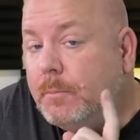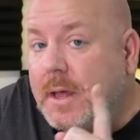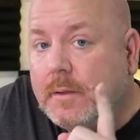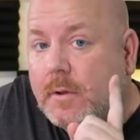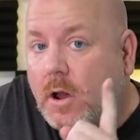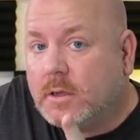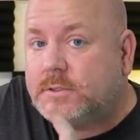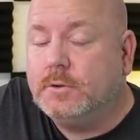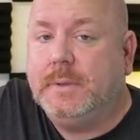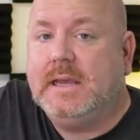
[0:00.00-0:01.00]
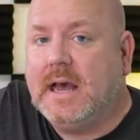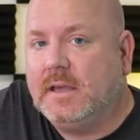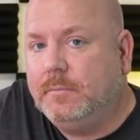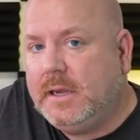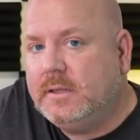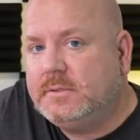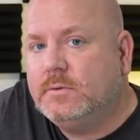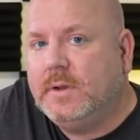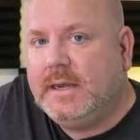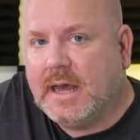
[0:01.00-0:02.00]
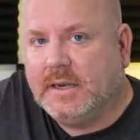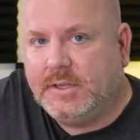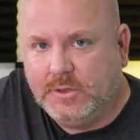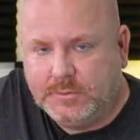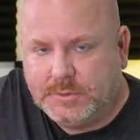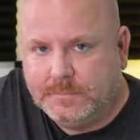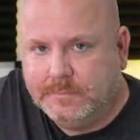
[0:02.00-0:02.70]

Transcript: but also be high impedance when not in use.